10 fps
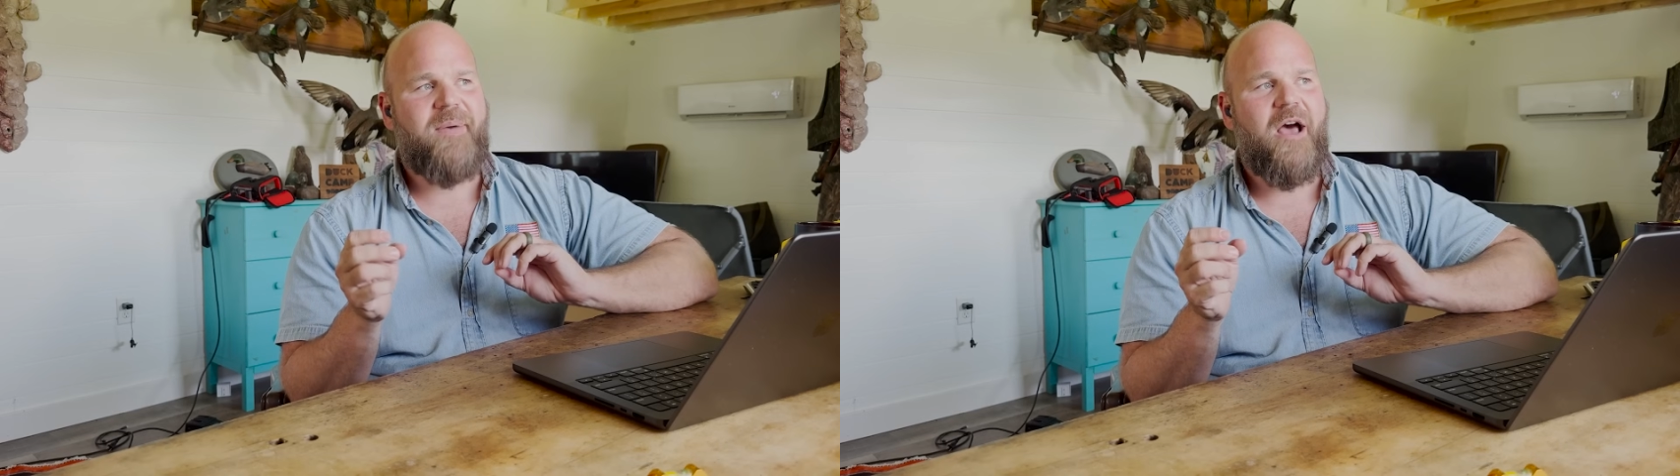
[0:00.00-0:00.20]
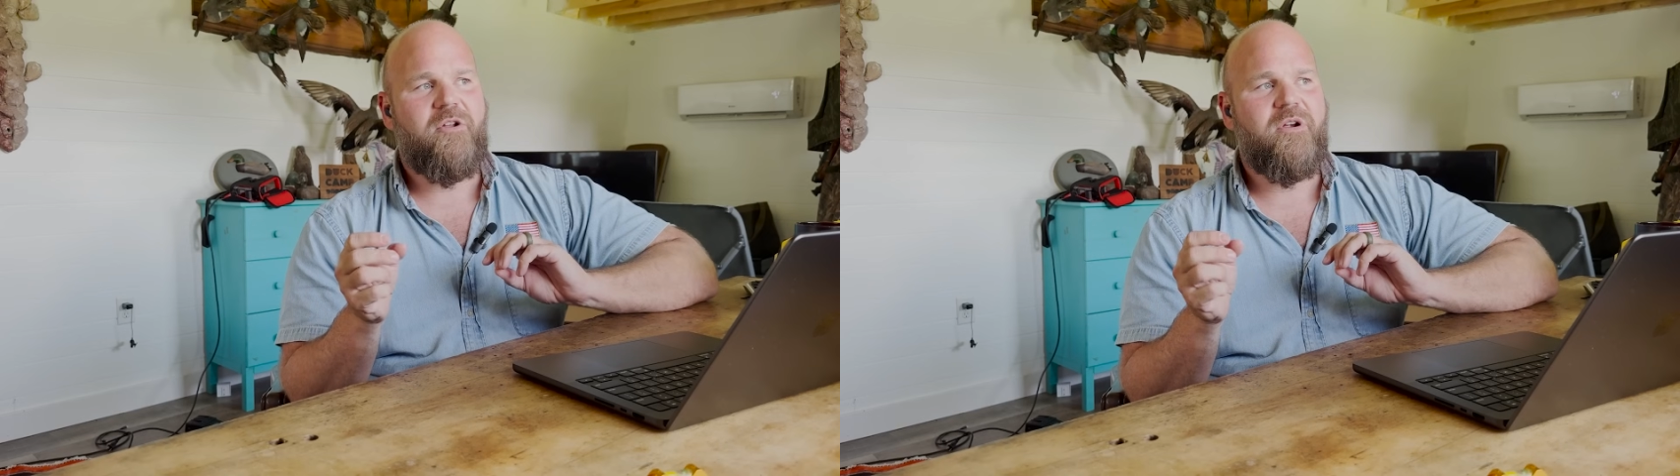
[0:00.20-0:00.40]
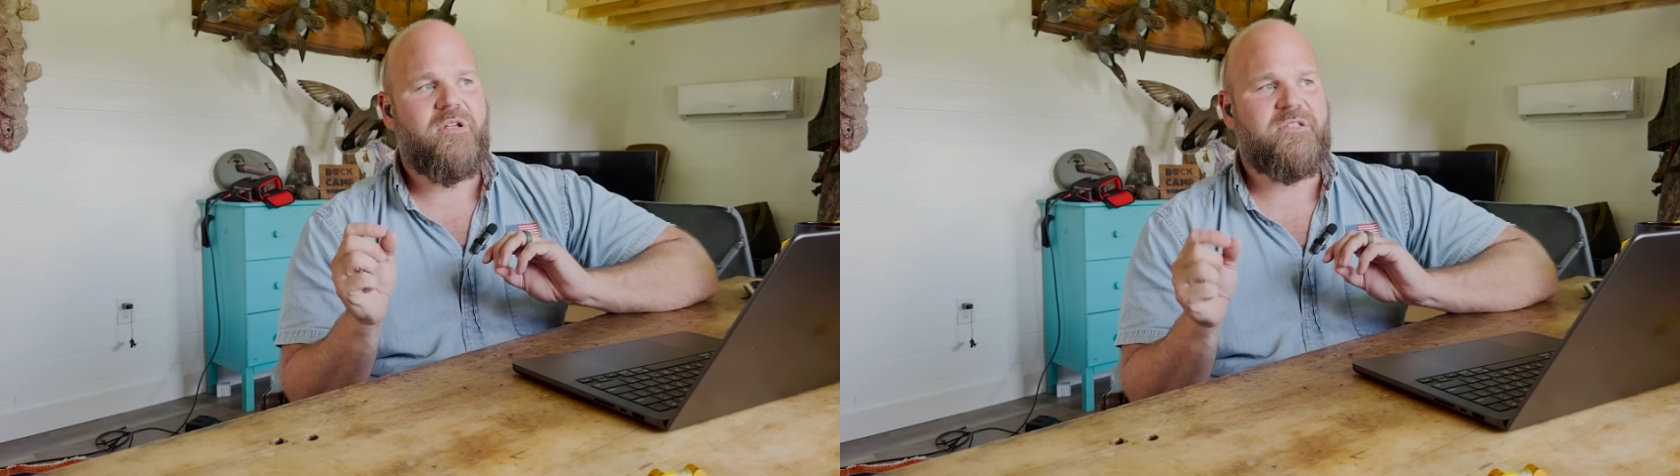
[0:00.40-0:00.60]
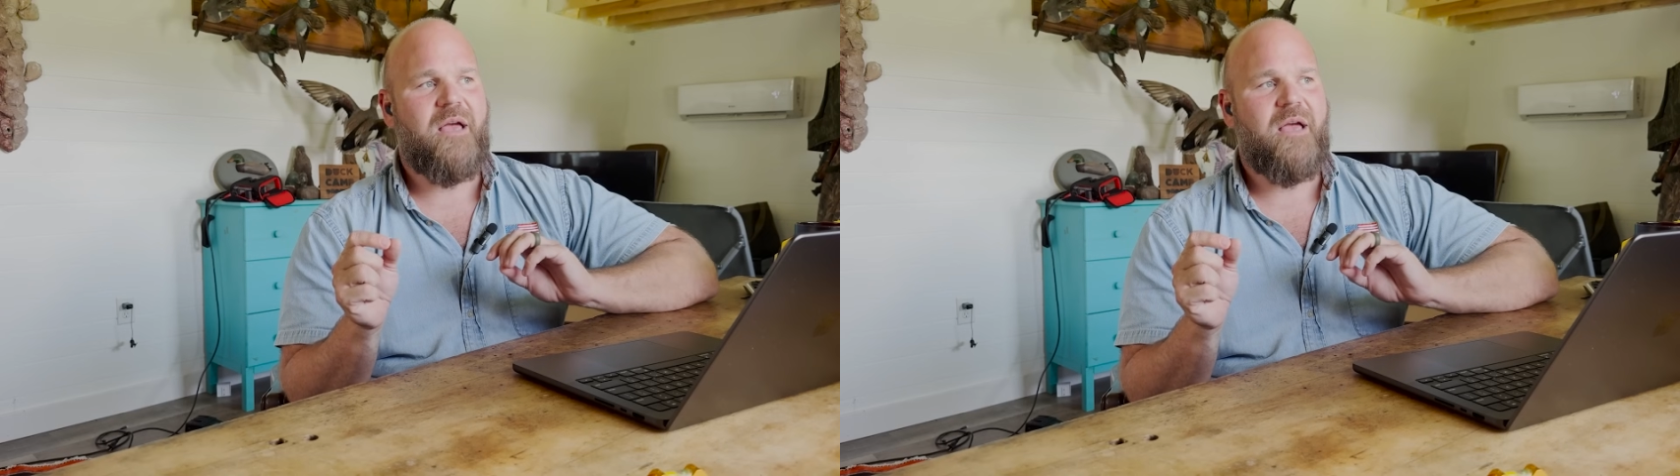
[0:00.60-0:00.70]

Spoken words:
powder is,